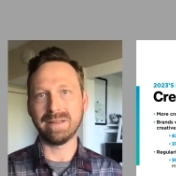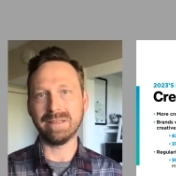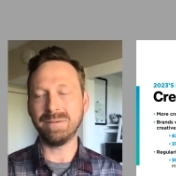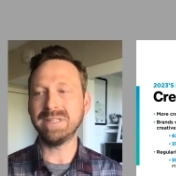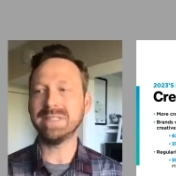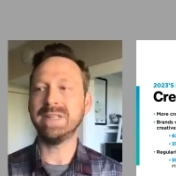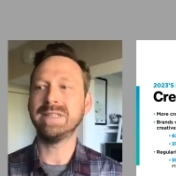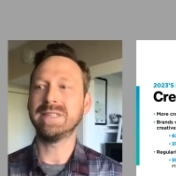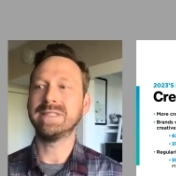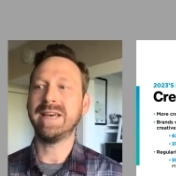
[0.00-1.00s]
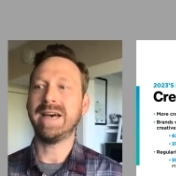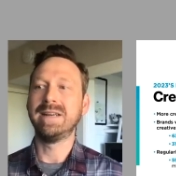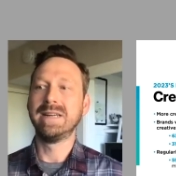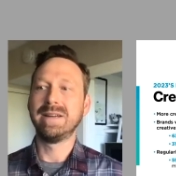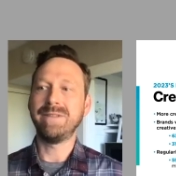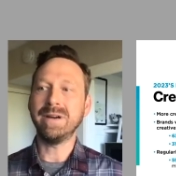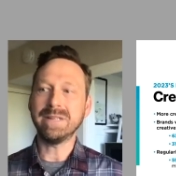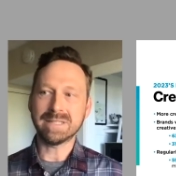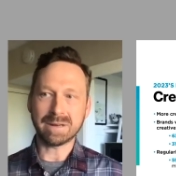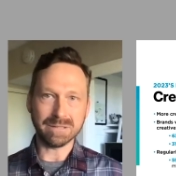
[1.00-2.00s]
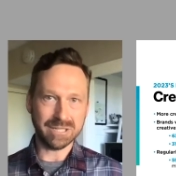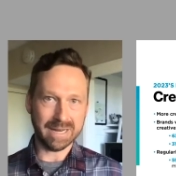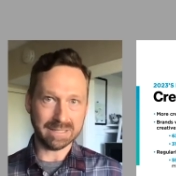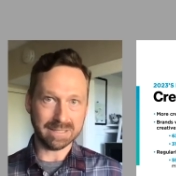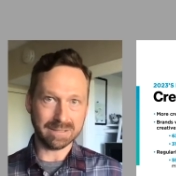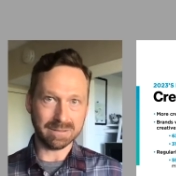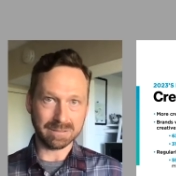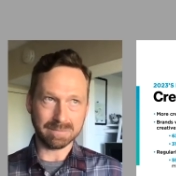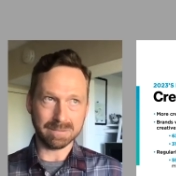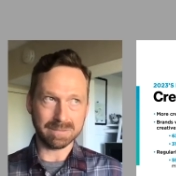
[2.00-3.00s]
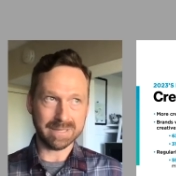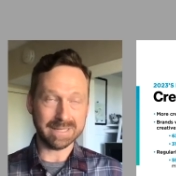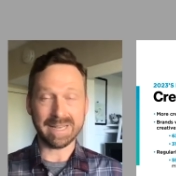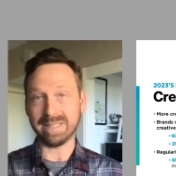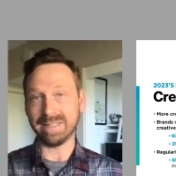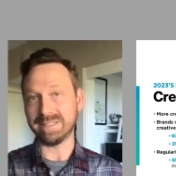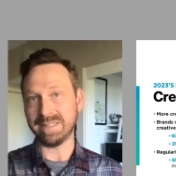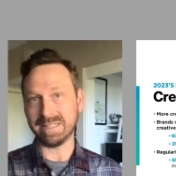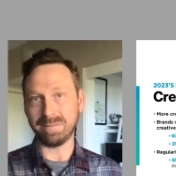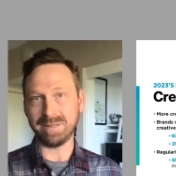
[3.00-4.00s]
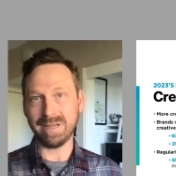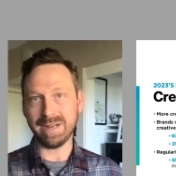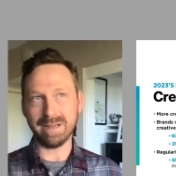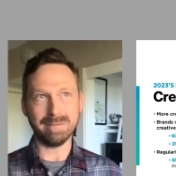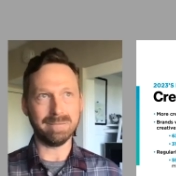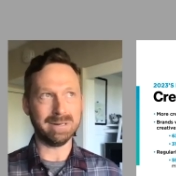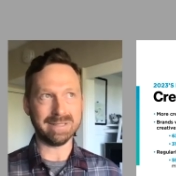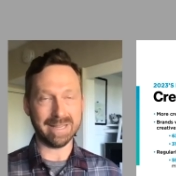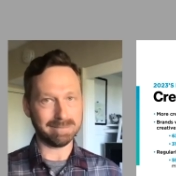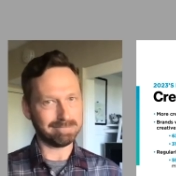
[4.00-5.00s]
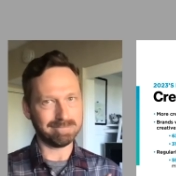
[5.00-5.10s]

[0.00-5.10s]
And the reason is that very subtle changes, those things I had listed at the beginning, where it's like